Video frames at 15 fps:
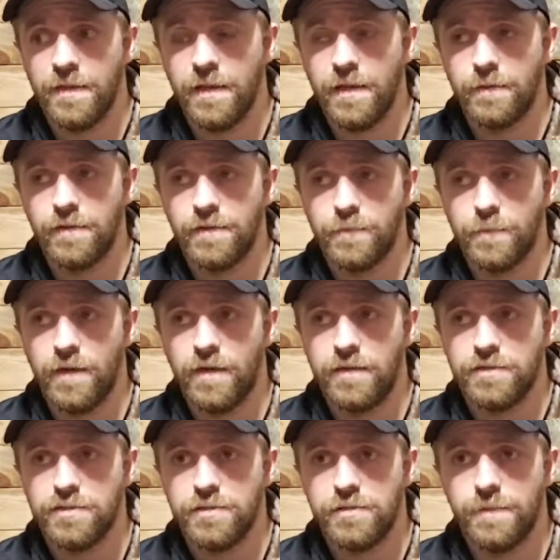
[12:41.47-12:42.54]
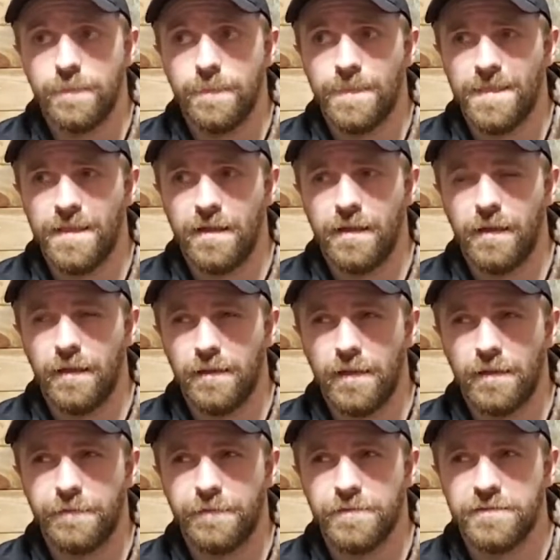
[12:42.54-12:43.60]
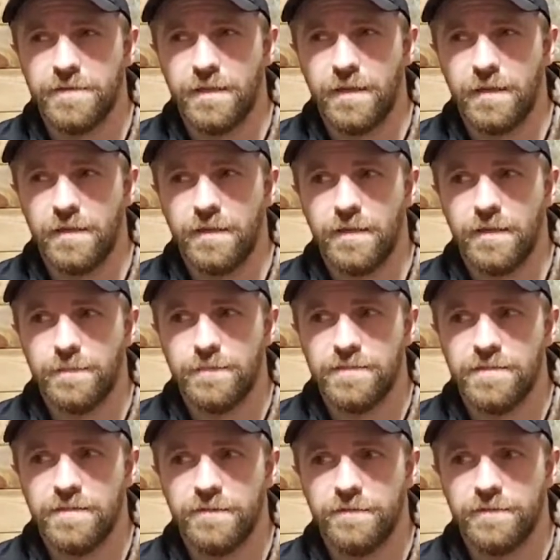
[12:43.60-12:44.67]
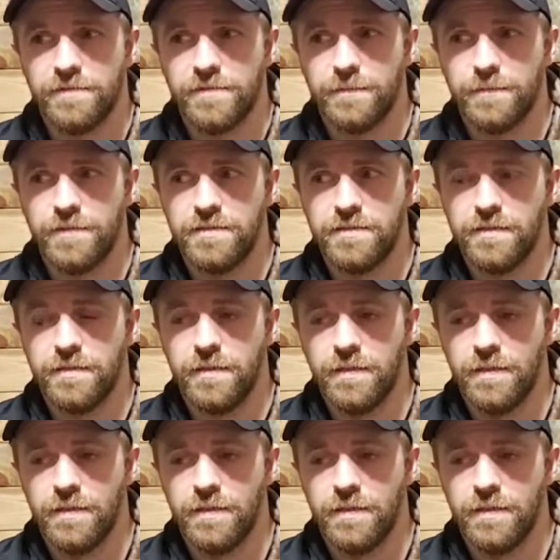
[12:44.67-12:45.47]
I don't get to watch a lot of Thursday night games for some reason.